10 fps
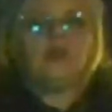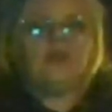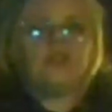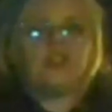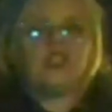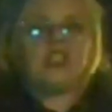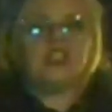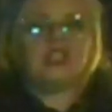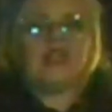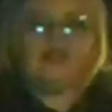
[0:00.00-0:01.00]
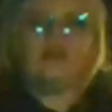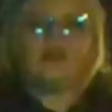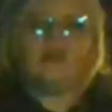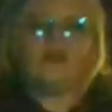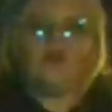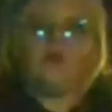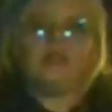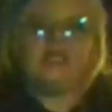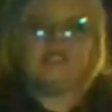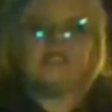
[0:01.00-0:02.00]
have strange light
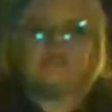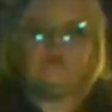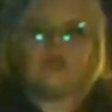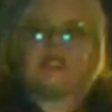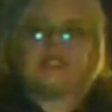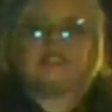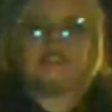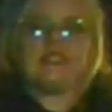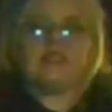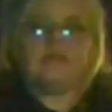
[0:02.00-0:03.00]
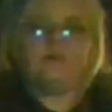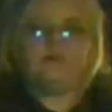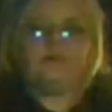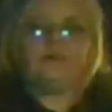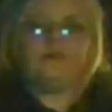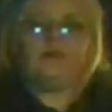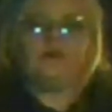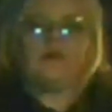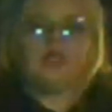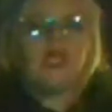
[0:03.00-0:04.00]
anomalies present in them.
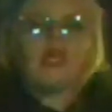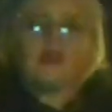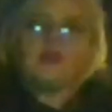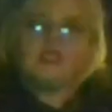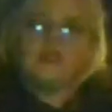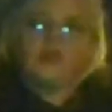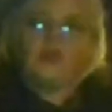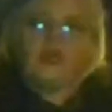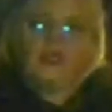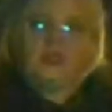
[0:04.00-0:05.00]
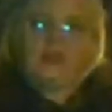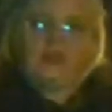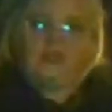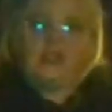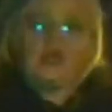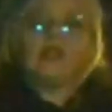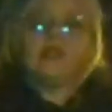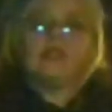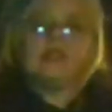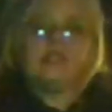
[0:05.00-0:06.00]
It got to the point that the
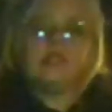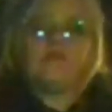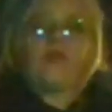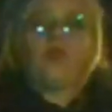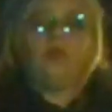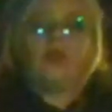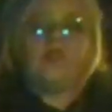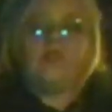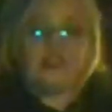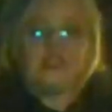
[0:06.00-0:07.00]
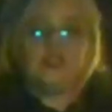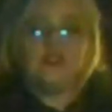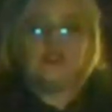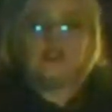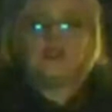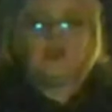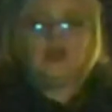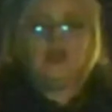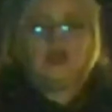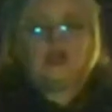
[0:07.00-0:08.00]
uneasiness felt by the visitors
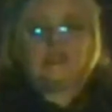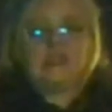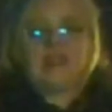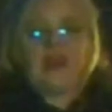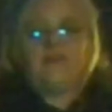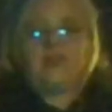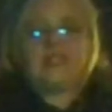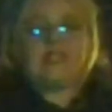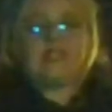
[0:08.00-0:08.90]
had staff placing